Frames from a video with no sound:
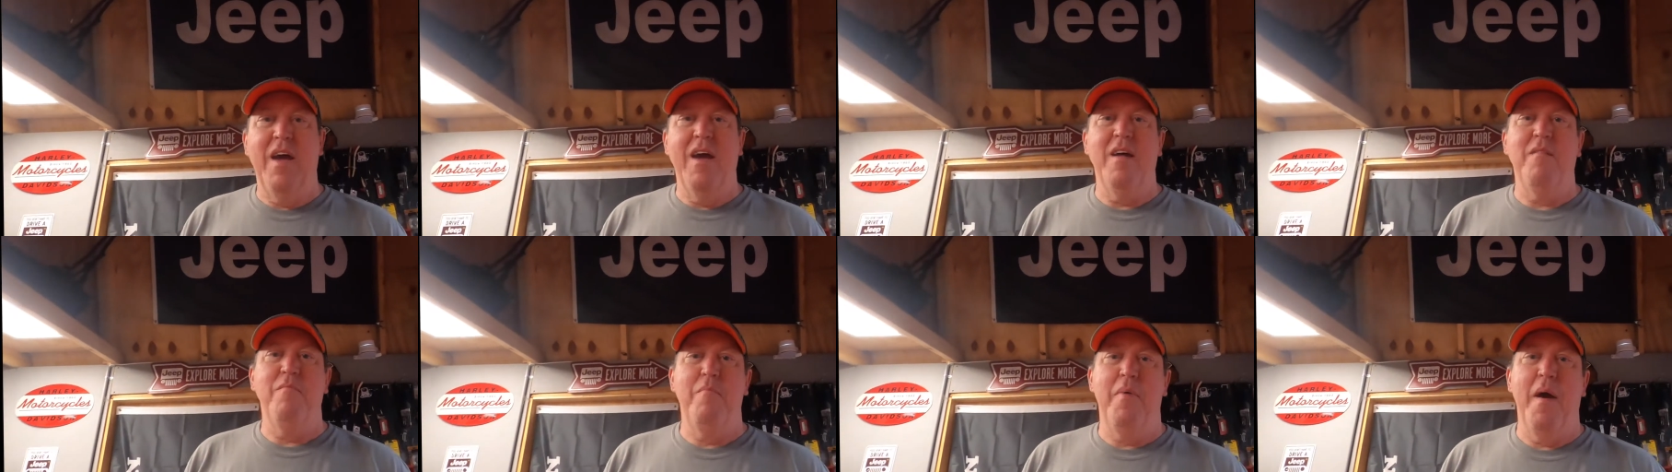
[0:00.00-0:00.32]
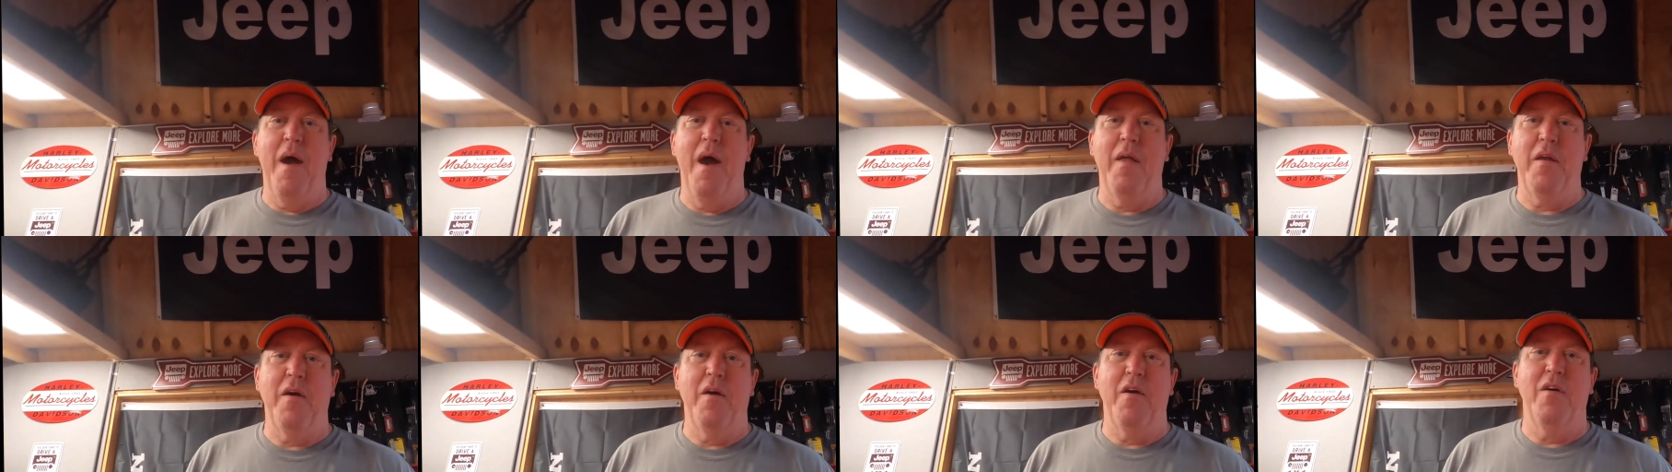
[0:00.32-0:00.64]
getting
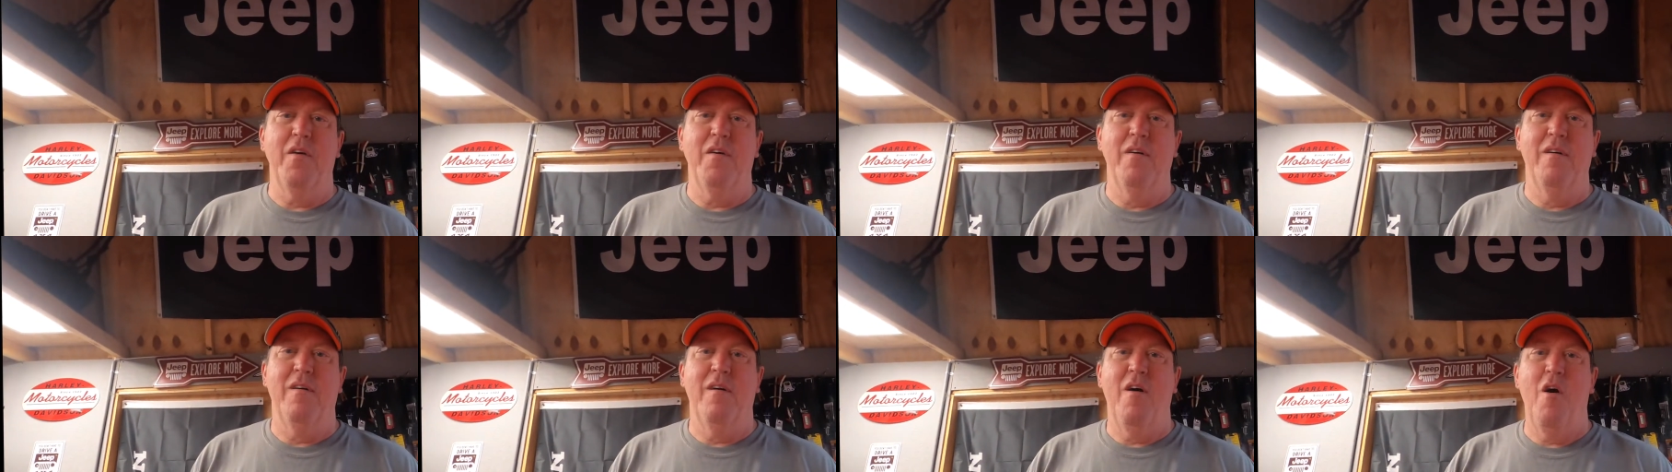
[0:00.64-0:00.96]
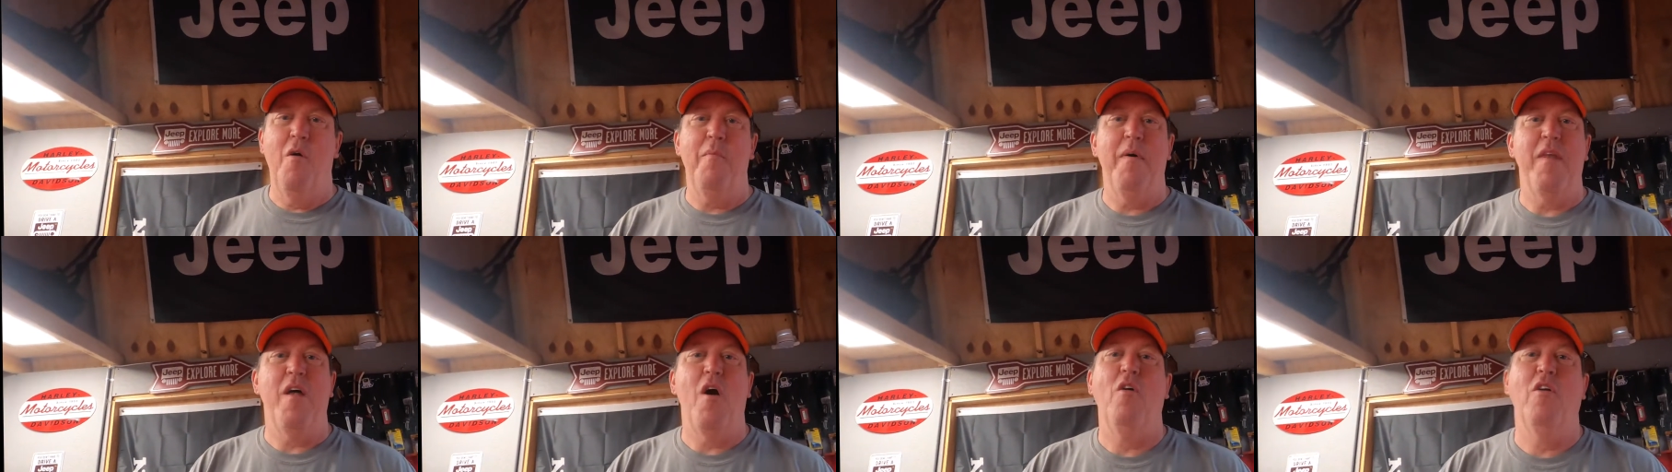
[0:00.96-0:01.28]
better.
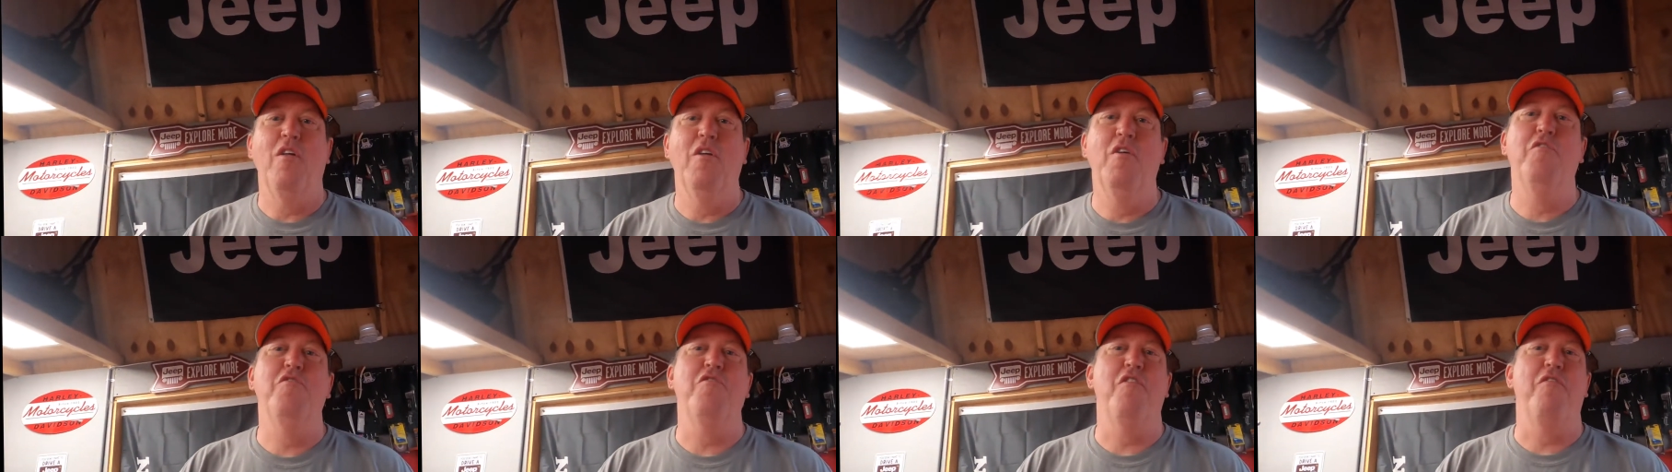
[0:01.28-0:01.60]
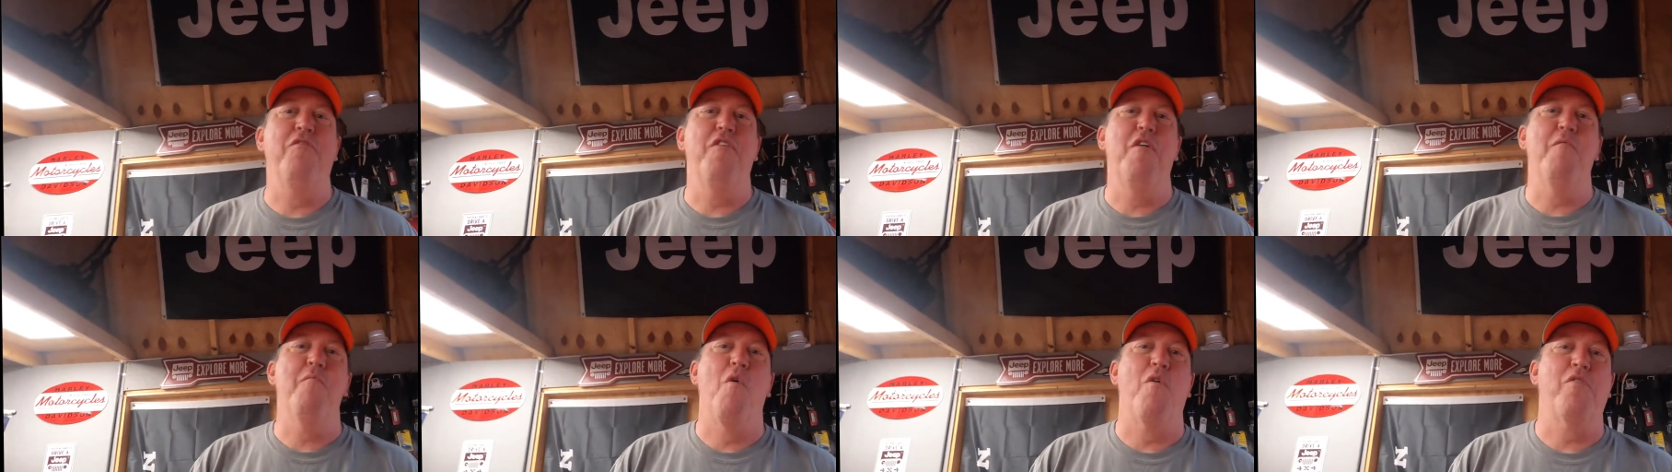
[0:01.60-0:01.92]
Hope I don't lose a
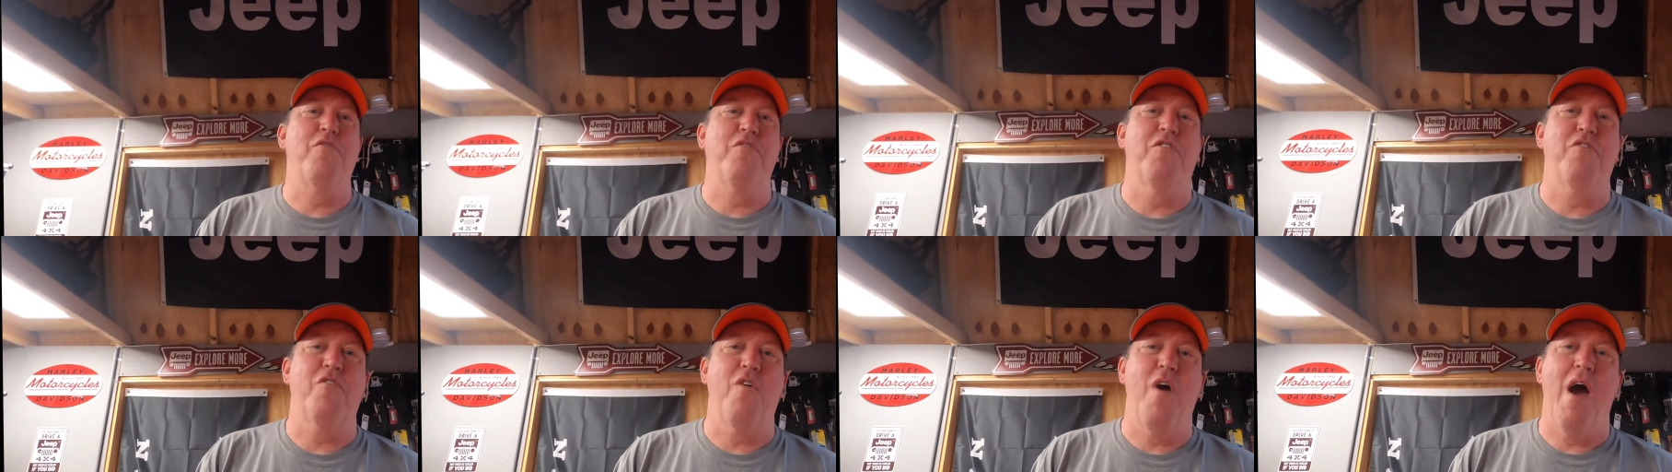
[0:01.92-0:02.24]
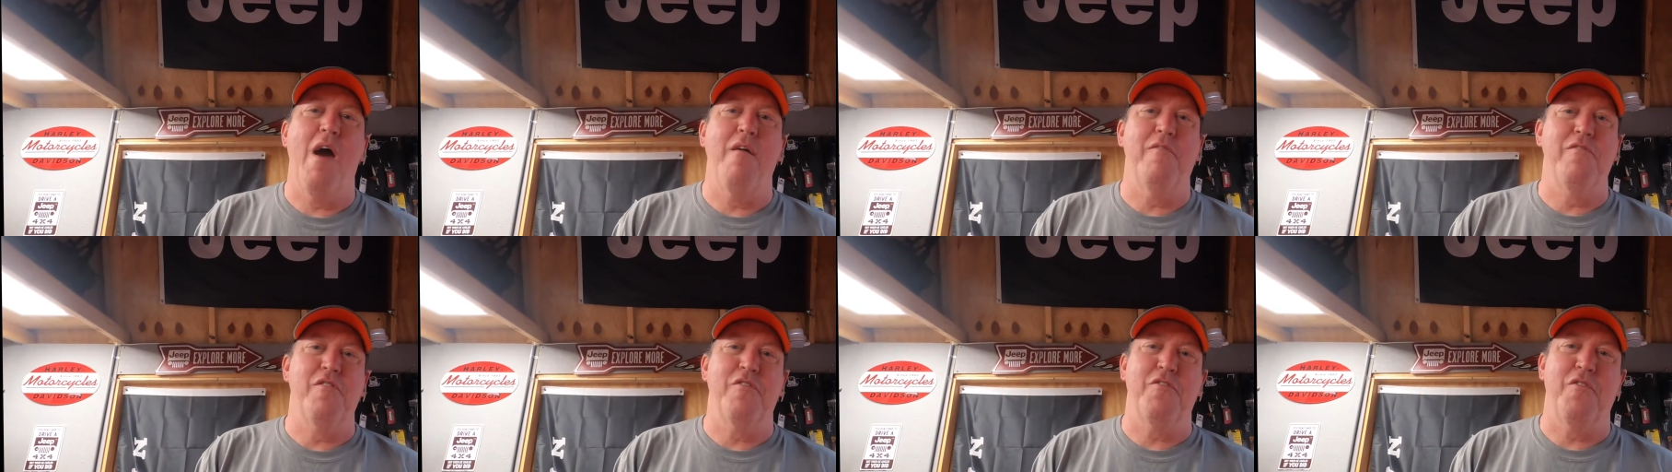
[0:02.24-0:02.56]
few more
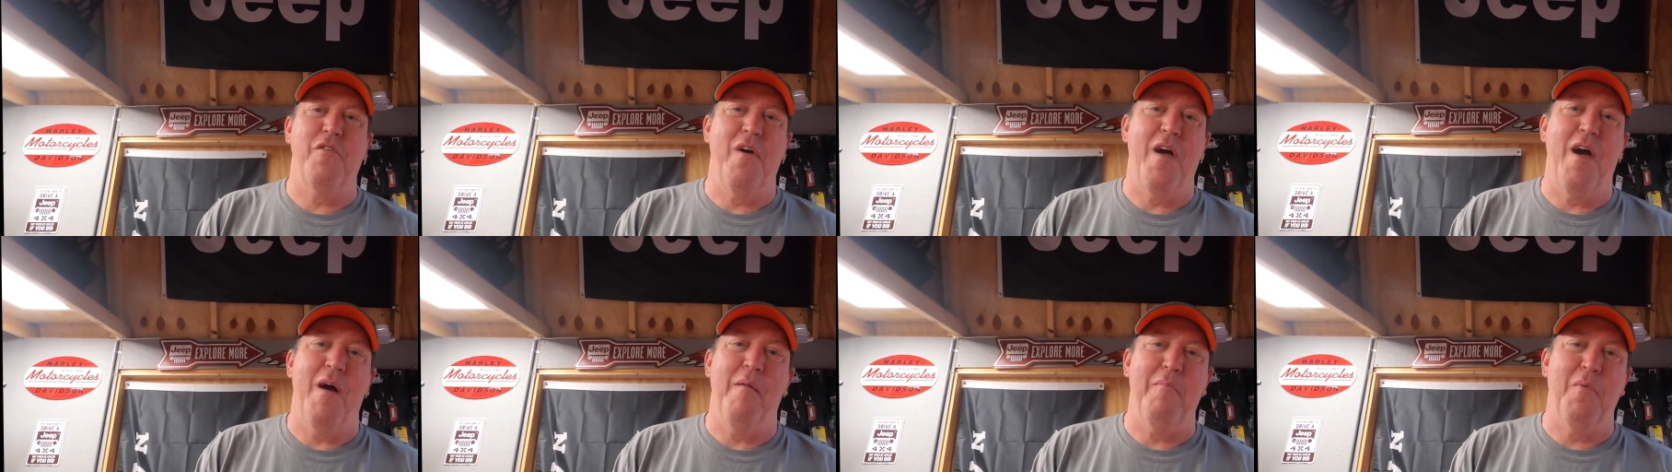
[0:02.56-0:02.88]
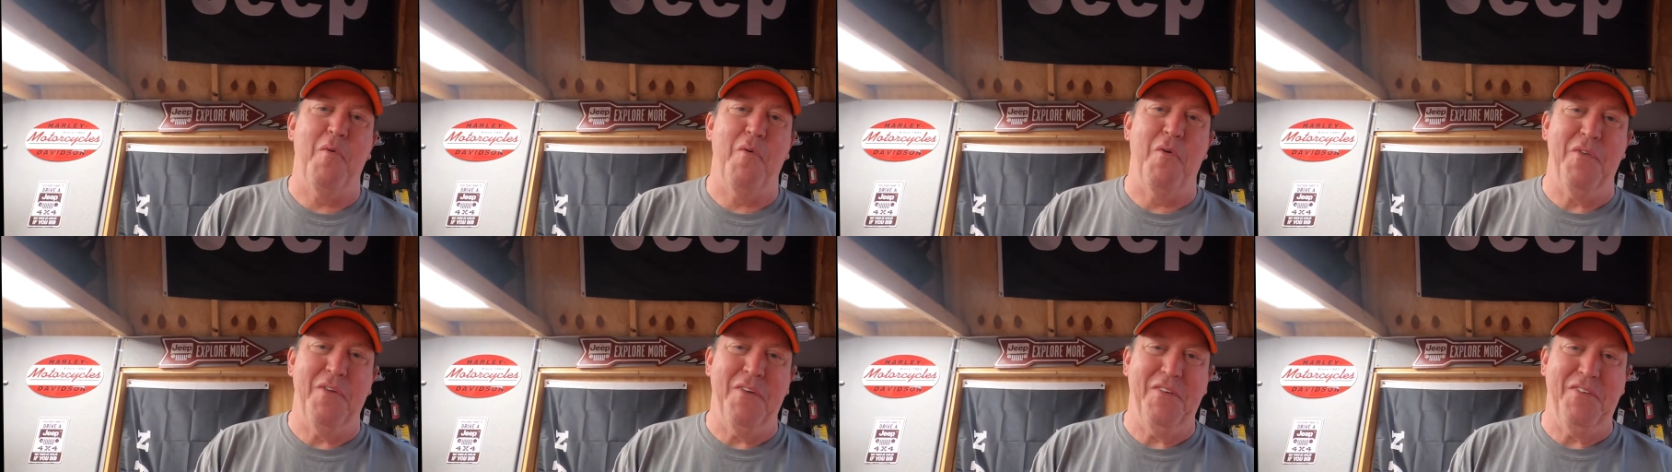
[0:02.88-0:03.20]
subscribers for how
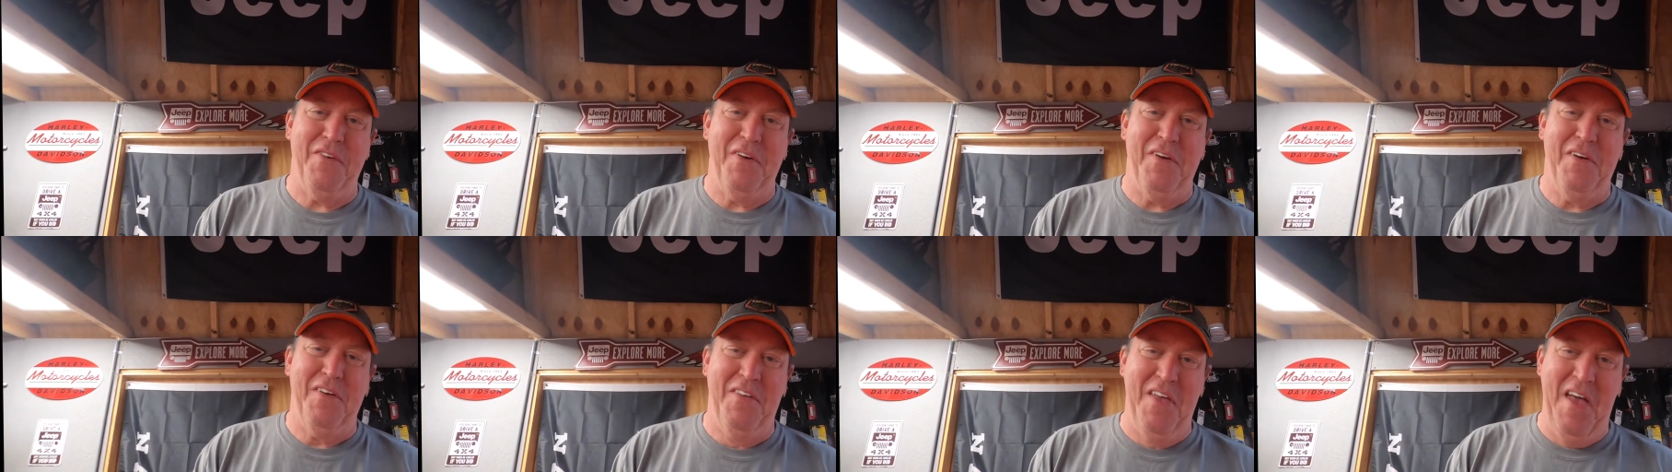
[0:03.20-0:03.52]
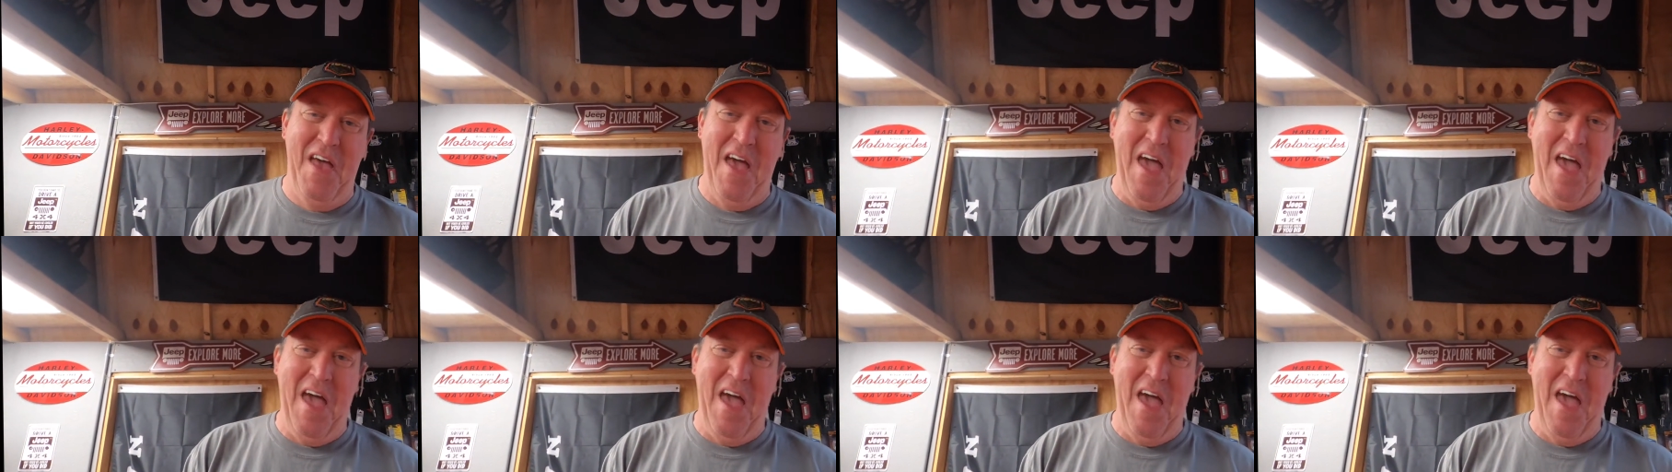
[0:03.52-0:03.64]
poor this is.